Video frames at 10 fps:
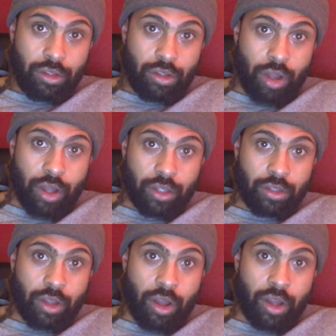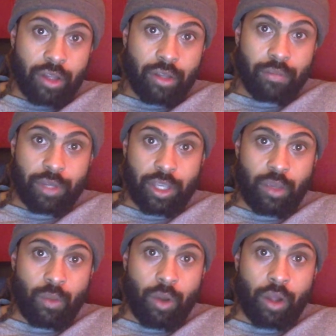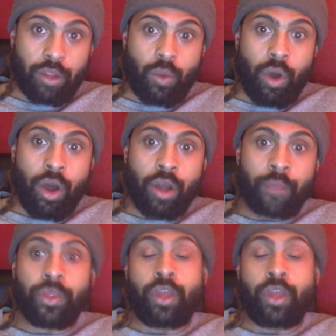talk the talk, but can you walk the walk?